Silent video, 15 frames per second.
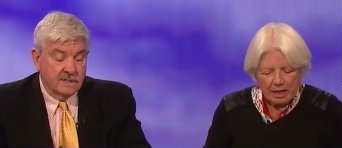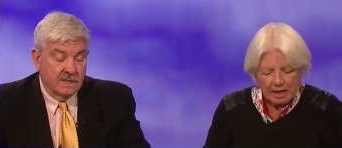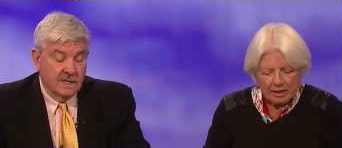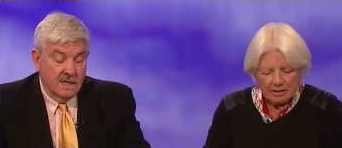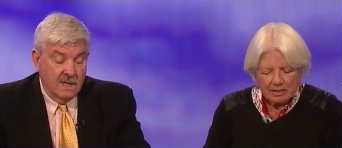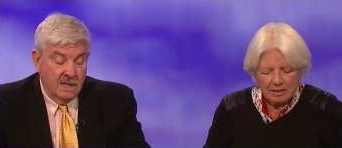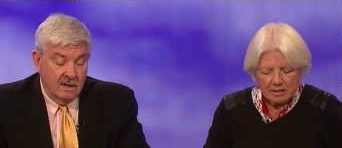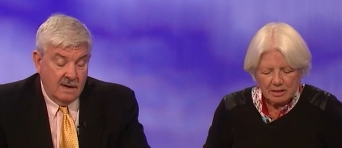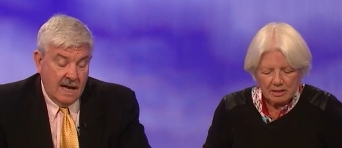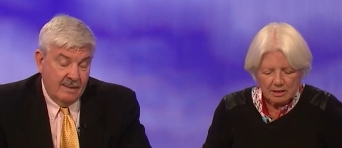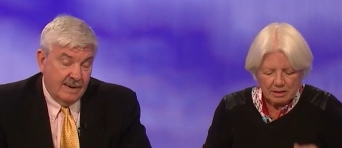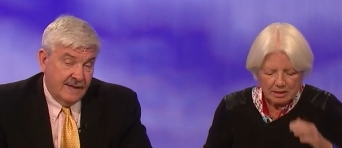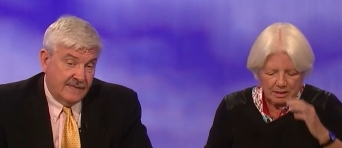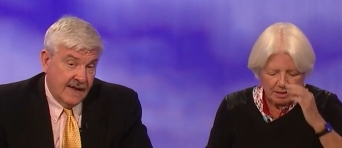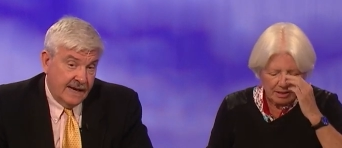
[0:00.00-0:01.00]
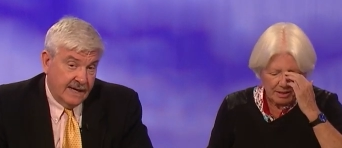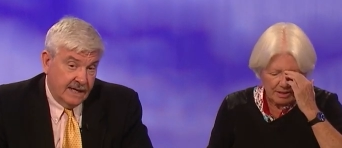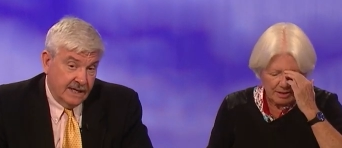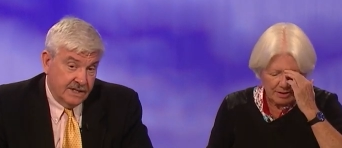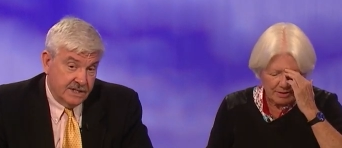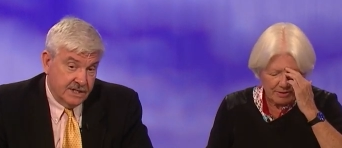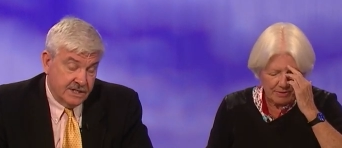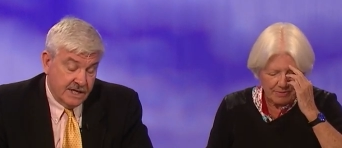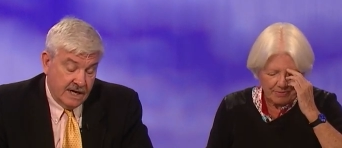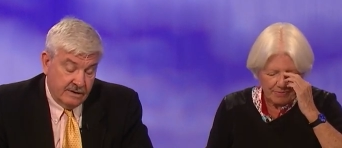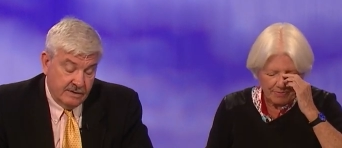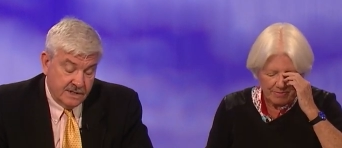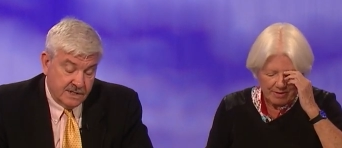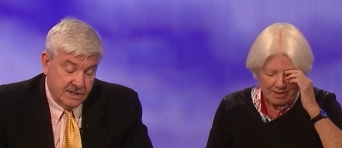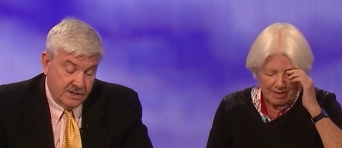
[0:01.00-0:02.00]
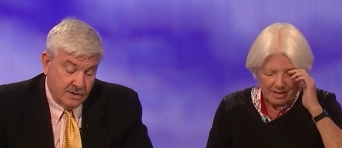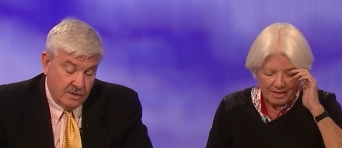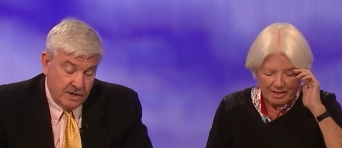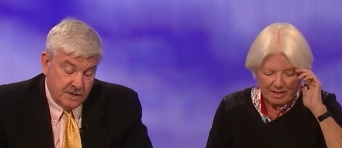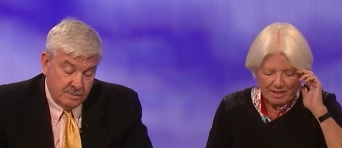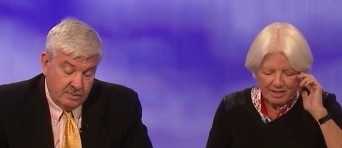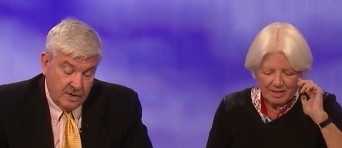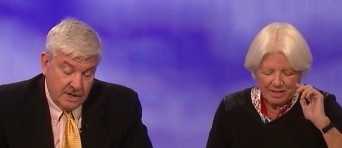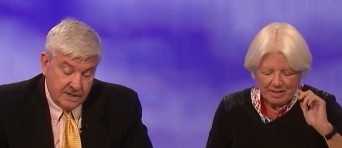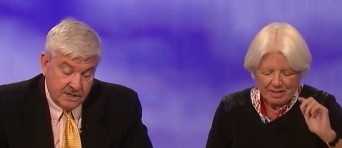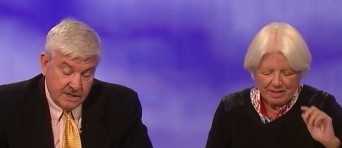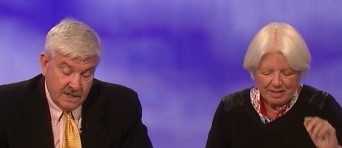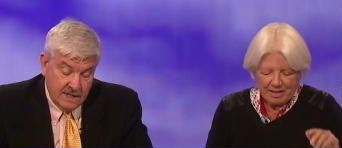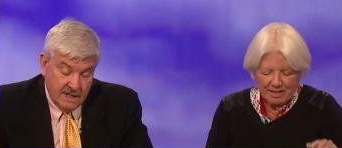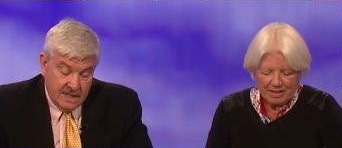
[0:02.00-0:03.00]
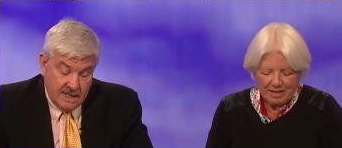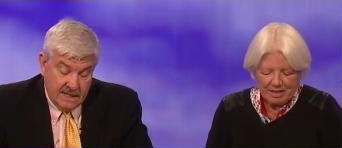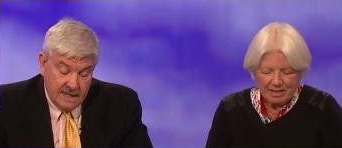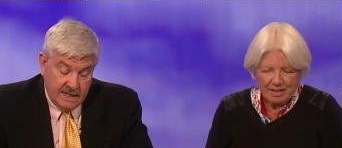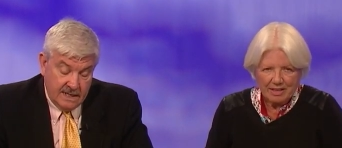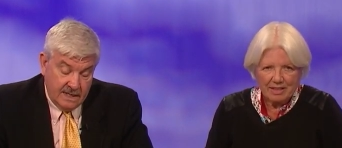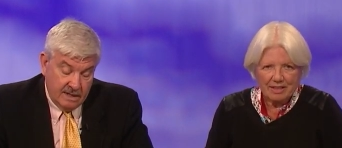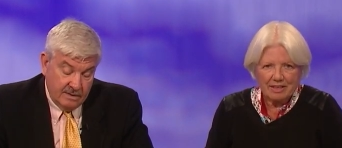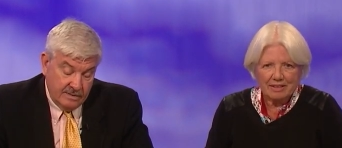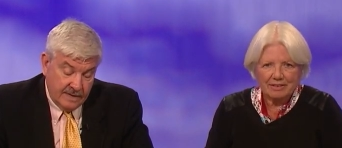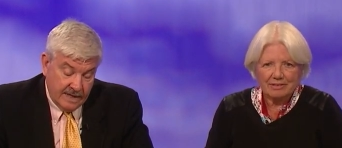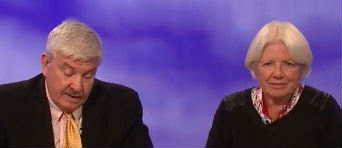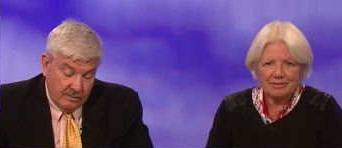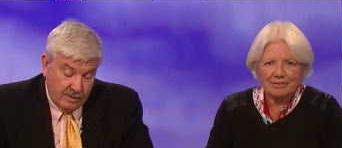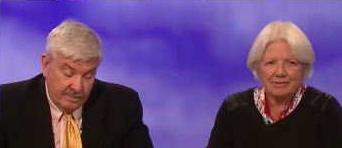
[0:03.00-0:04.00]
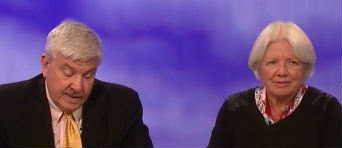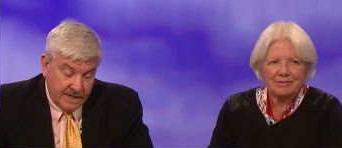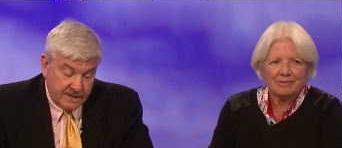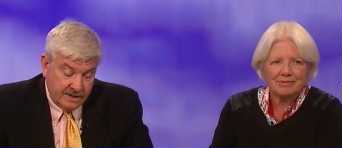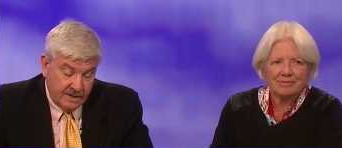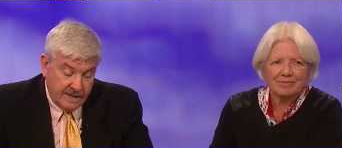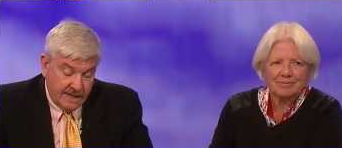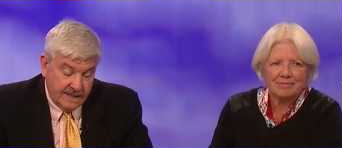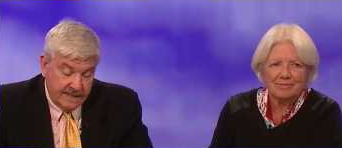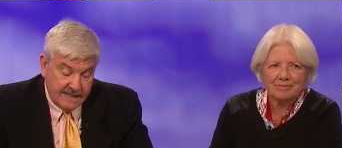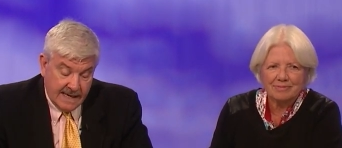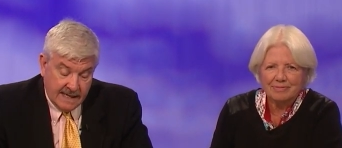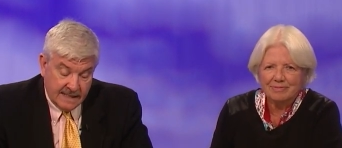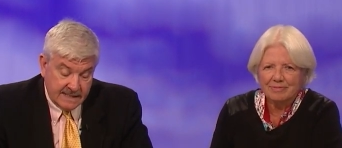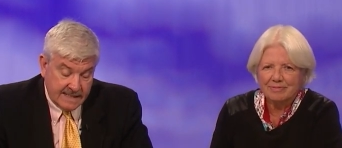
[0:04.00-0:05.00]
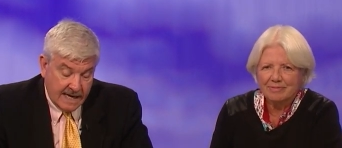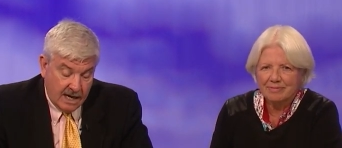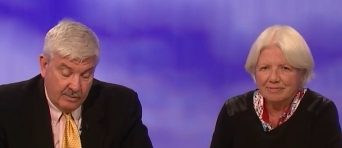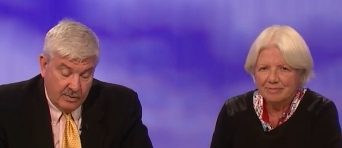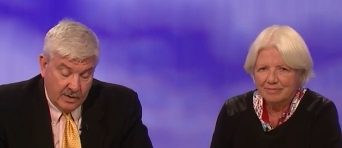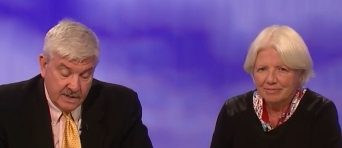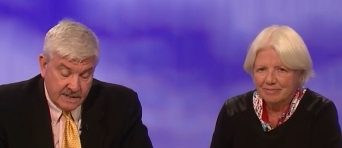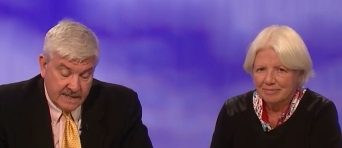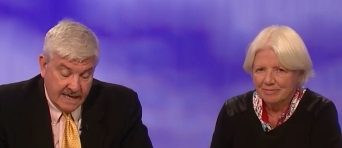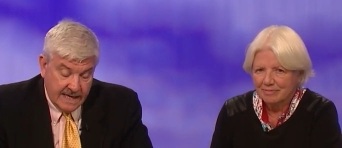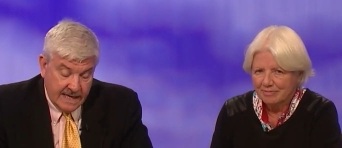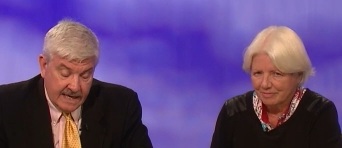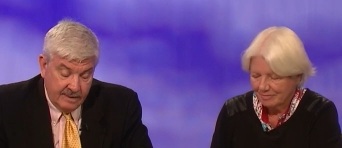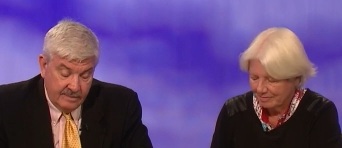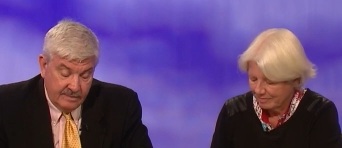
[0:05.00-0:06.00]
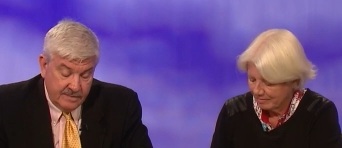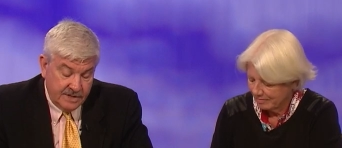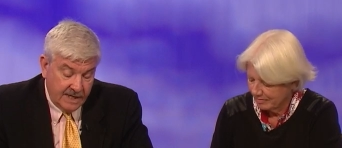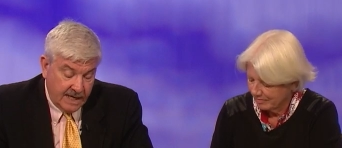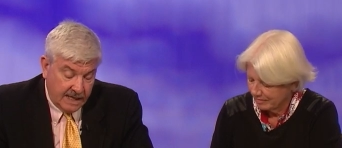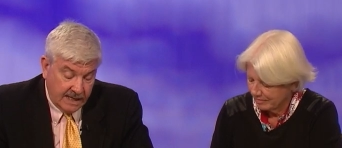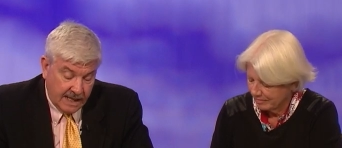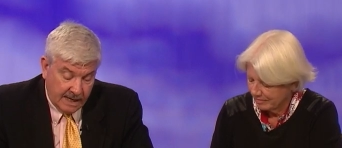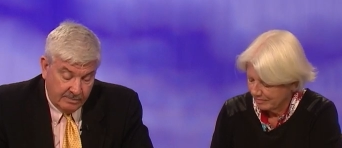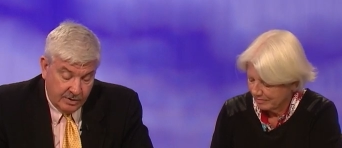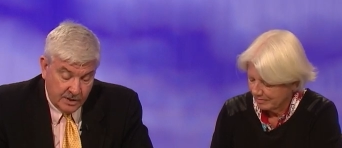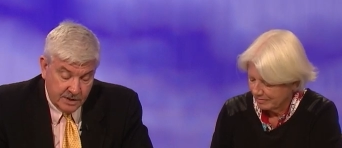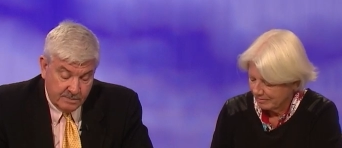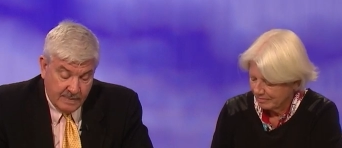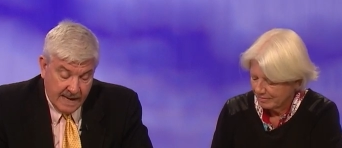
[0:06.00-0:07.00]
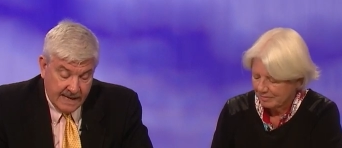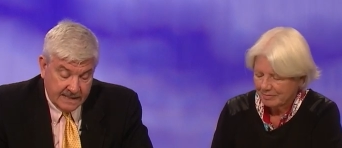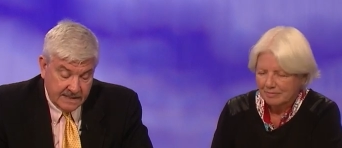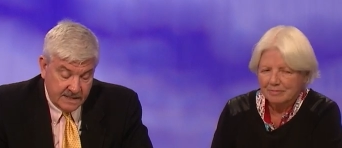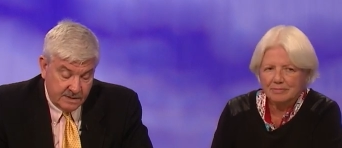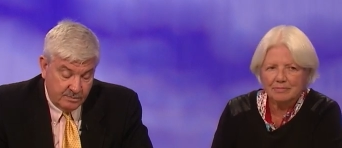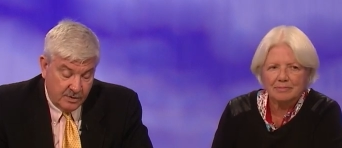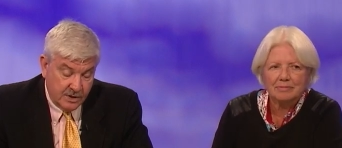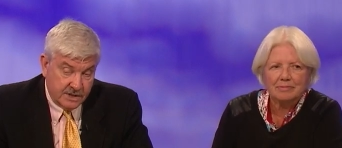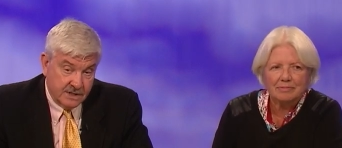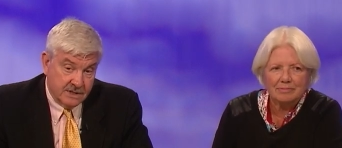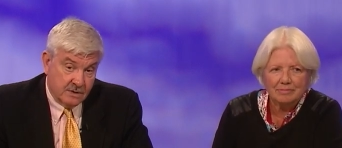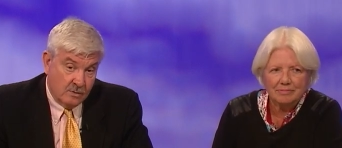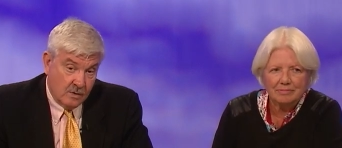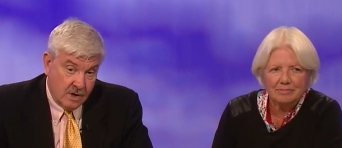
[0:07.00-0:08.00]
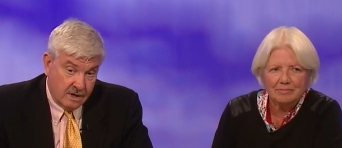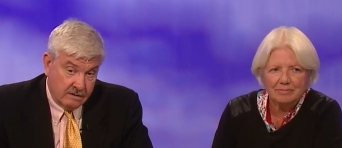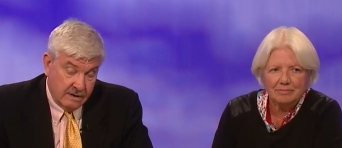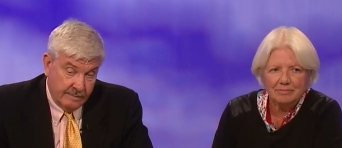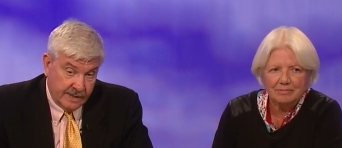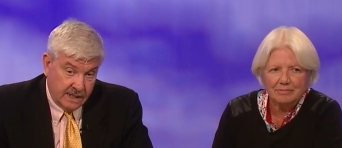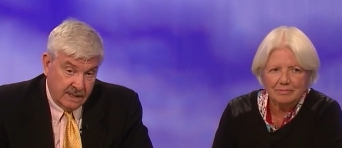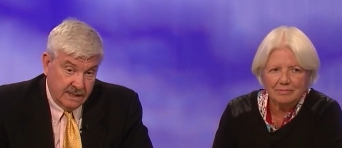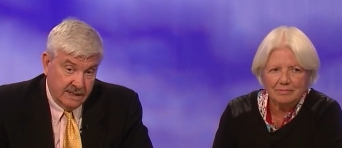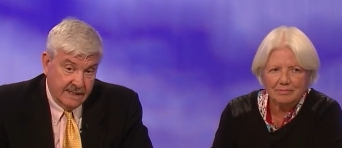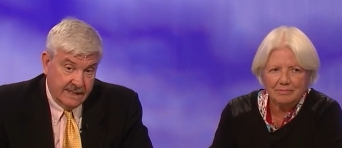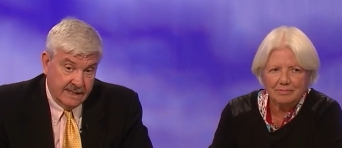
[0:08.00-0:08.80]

Speaker 1: Yes. How about that Ellen DeGeneres and George Bush? You know, they were pictured at a Dallas Cowboys game. She got a lot of pushback since Bush is a war criminal